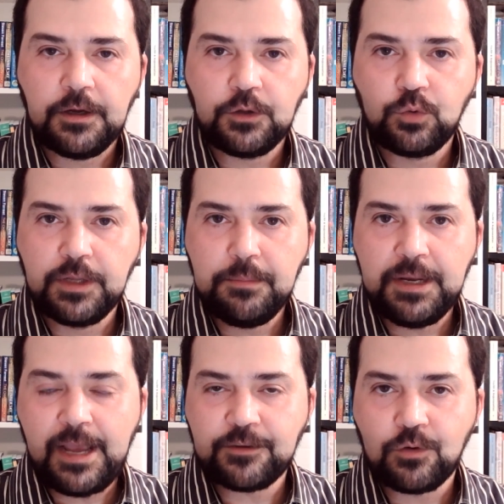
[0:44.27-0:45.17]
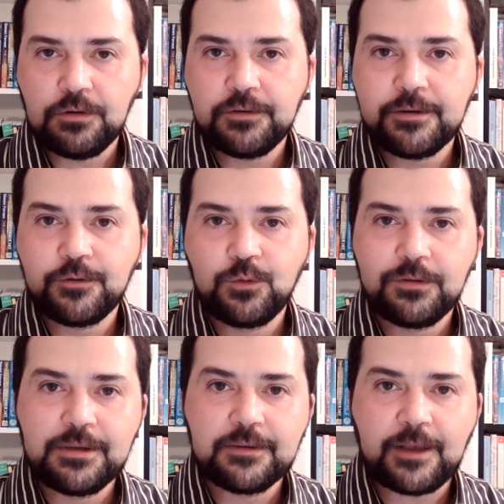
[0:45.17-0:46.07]
Today, many astrologers use
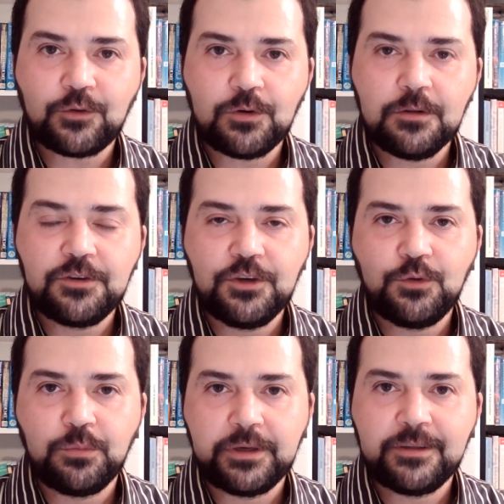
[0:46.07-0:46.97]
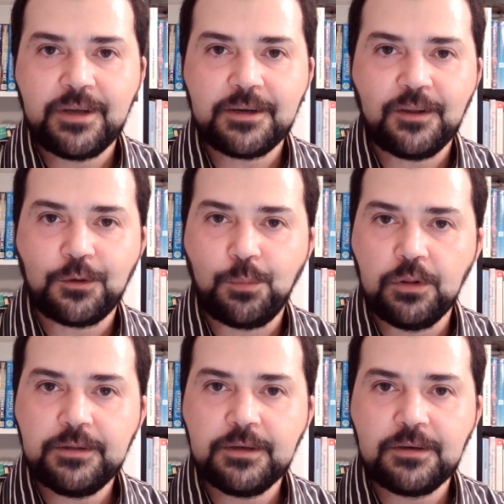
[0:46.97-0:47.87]
this astrology to predict like
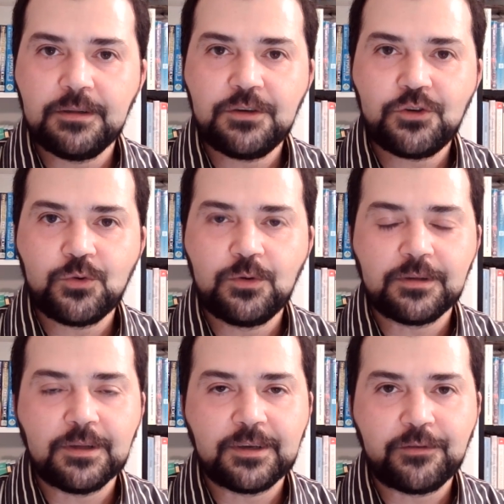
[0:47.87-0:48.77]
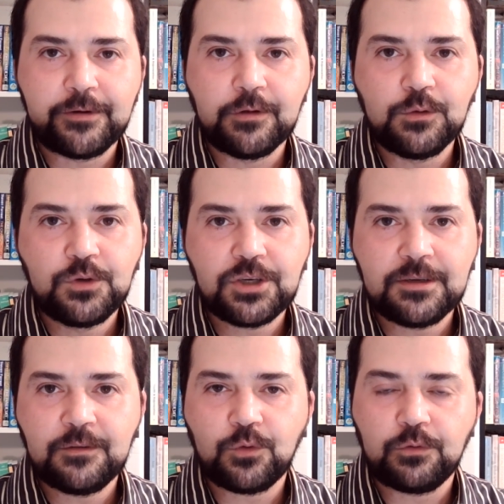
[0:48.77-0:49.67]
political issues like
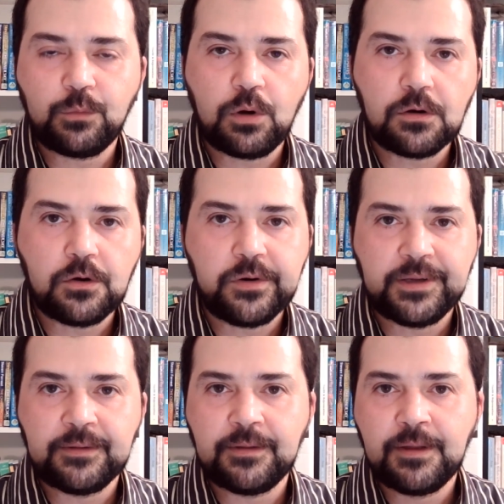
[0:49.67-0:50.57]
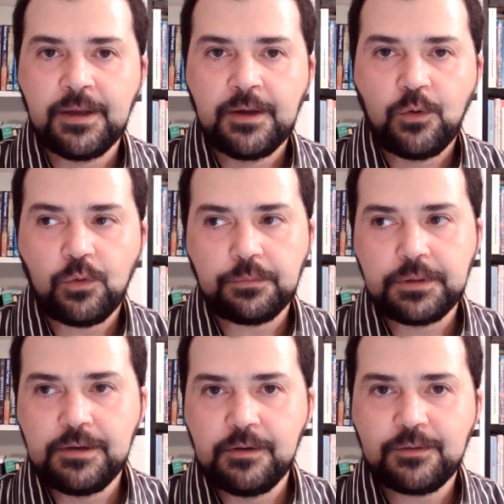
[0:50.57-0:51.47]
revolutions or war and or
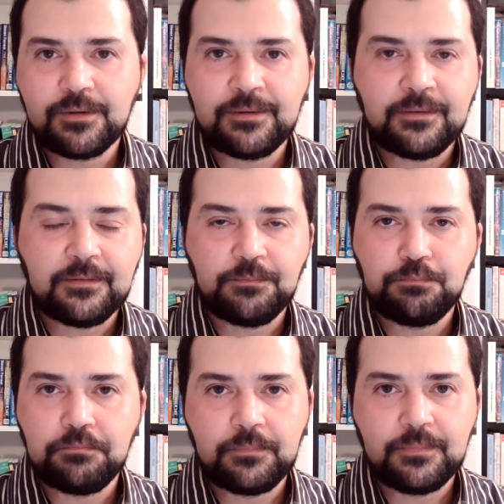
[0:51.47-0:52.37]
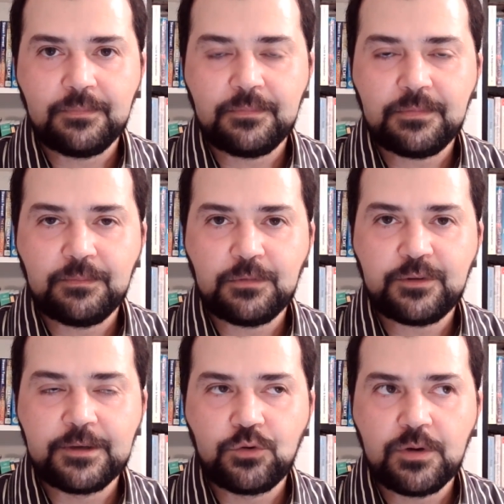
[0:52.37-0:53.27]
peace and
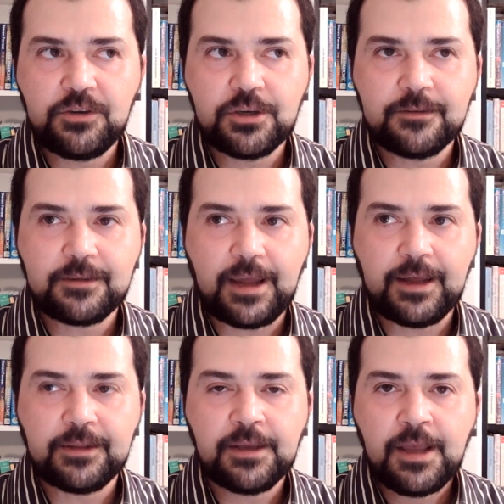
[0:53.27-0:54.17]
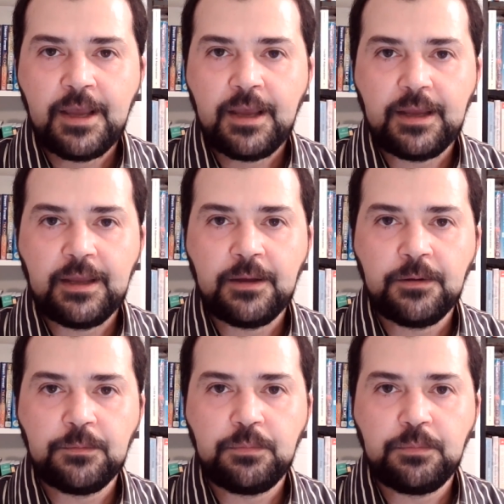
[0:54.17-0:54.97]
situations that uh,